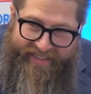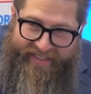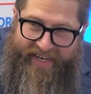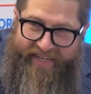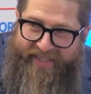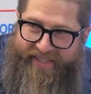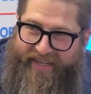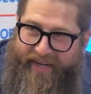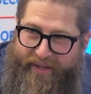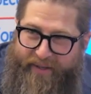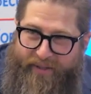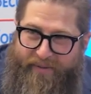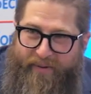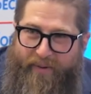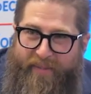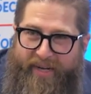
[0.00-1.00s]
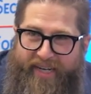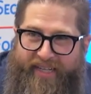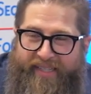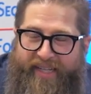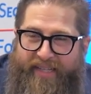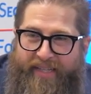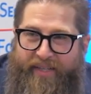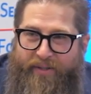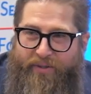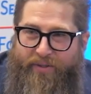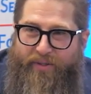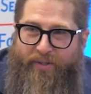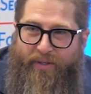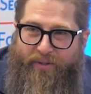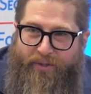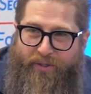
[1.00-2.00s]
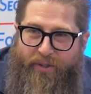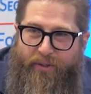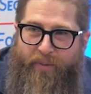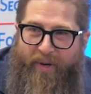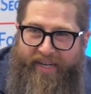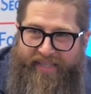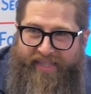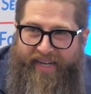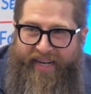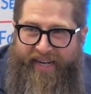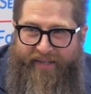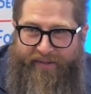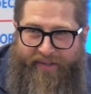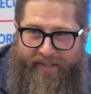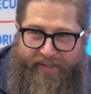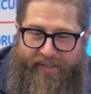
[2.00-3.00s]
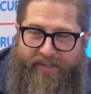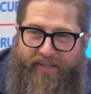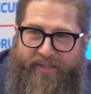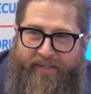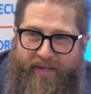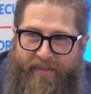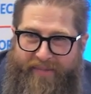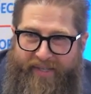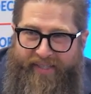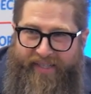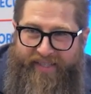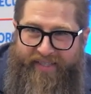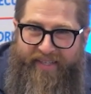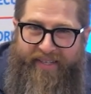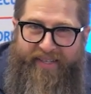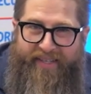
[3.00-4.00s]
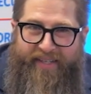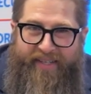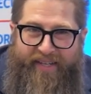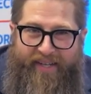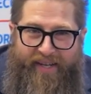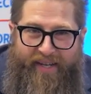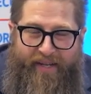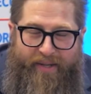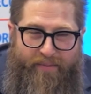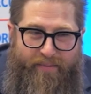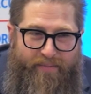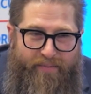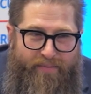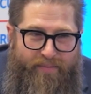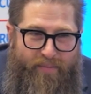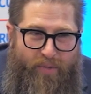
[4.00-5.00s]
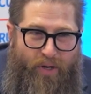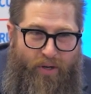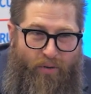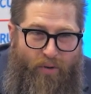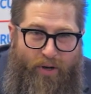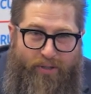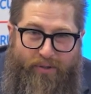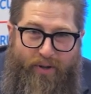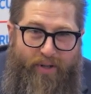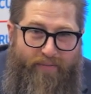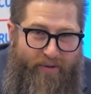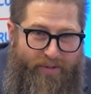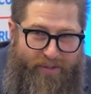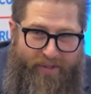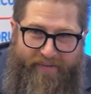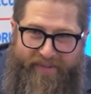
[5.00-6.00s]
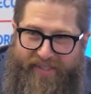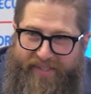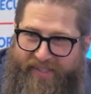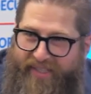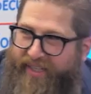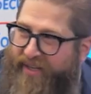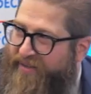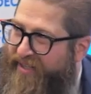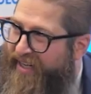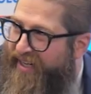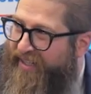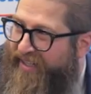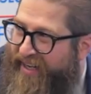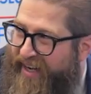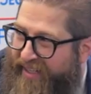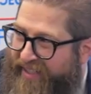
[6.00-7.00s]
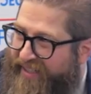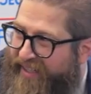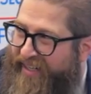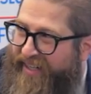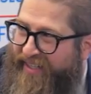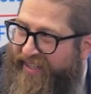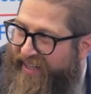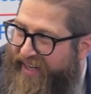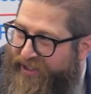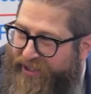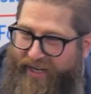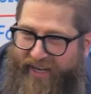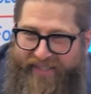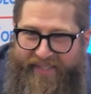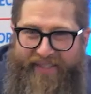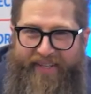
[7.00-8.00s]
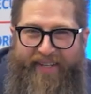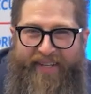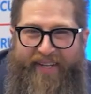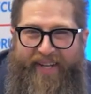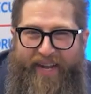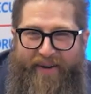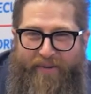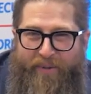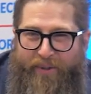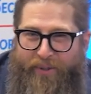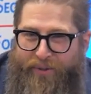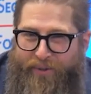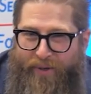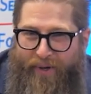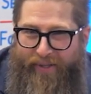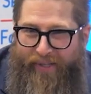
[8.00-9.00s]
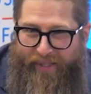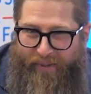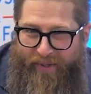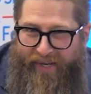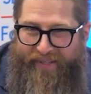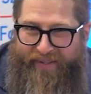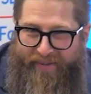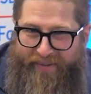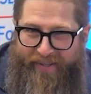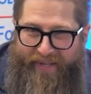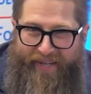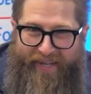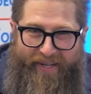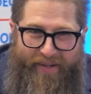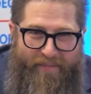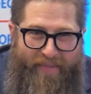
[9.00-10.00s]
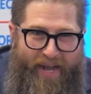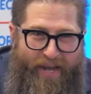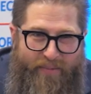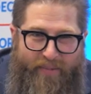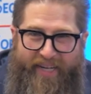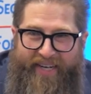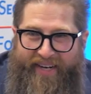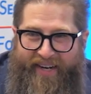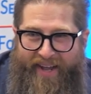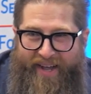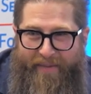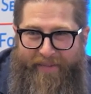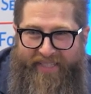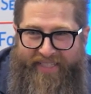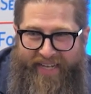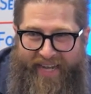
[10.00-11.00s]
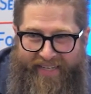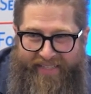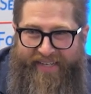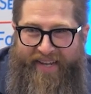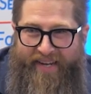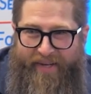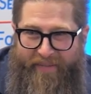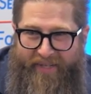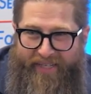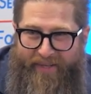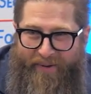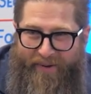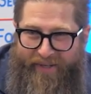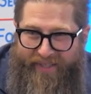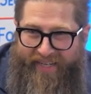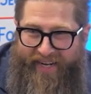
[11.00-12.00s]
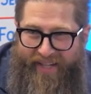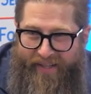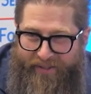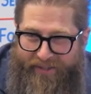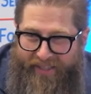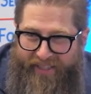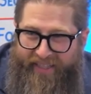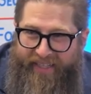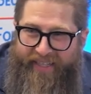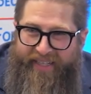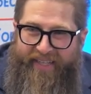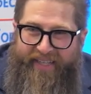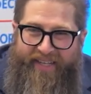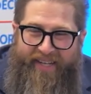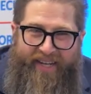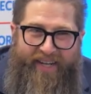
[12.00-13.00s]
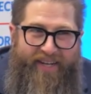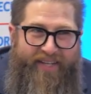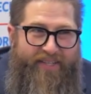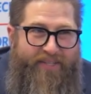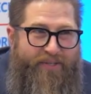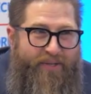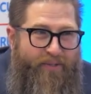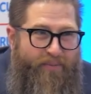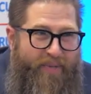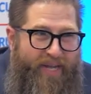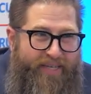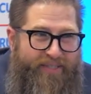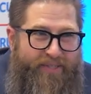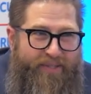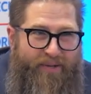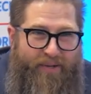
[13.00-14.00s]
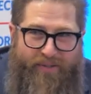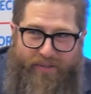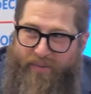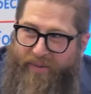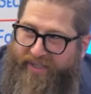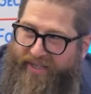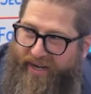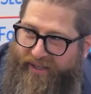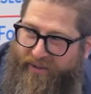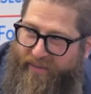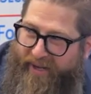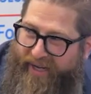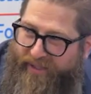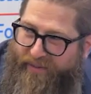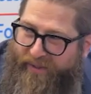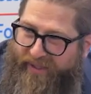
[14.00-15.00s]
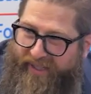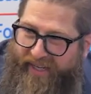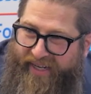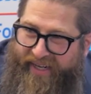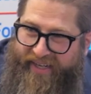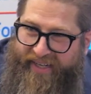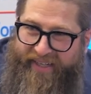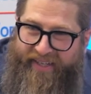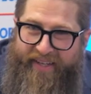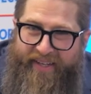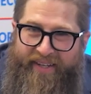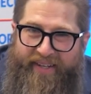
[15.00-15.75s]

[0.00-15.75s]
the data standards for a minute, because I think there's two ways to handle this. This is something that across all of our services, DoD, the IC, DHS, everyone's struggling with. How do we get a common taxonomy or ontology? And this goes back to also what Dr. Mays was saying.